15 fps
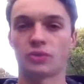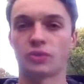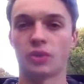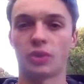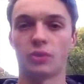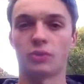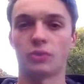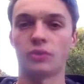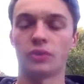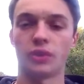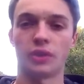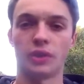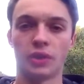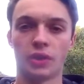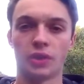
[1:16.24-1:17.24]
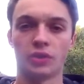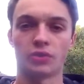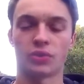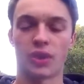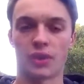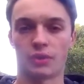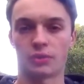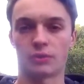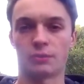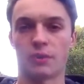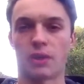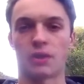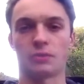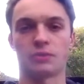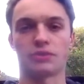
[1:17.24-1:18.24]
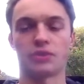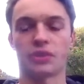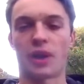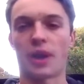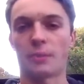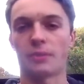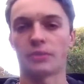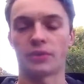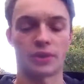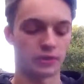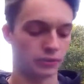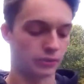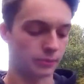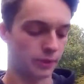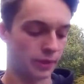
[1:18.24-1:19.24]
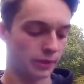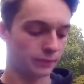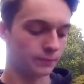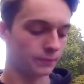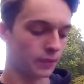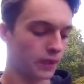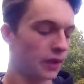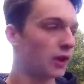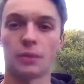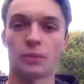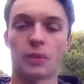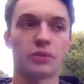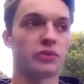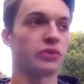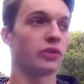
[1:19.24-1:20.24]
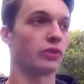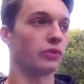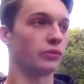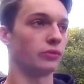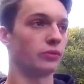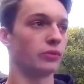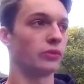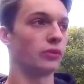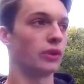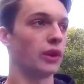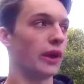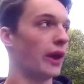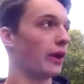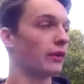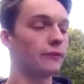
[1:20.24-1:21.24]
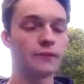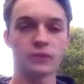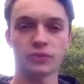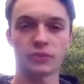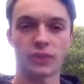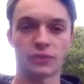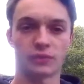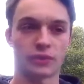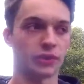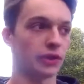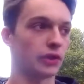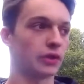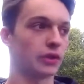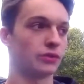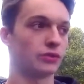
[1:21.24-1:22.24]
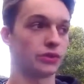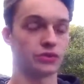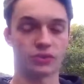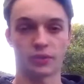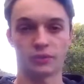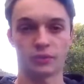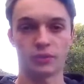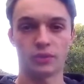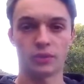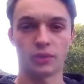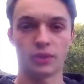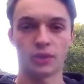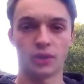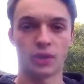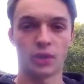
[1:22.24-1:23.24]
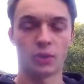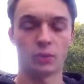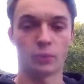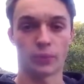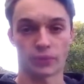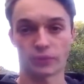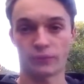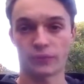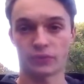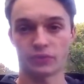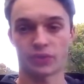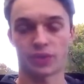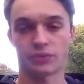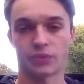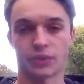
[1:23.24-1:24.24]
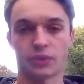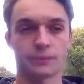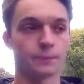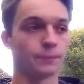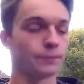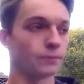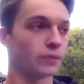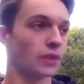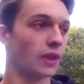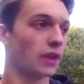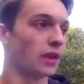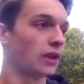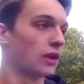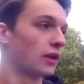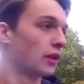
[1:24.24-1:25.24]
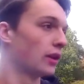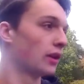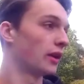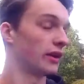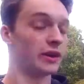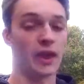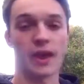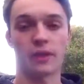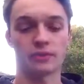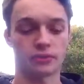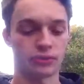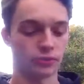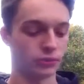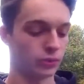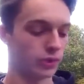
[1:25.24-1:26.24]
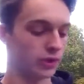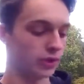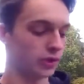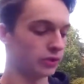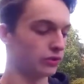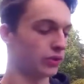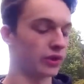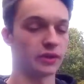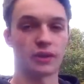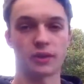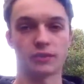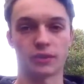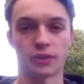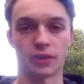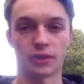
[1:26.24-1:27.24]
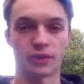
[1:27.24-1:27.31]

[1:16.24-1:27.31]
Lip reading: slowly dragging on the bottom or just hopping around on the bottom. I'm going to show you how to fish a Ned rig, retrieval, where to fish a Ned rig, and how to rig a Ned rig.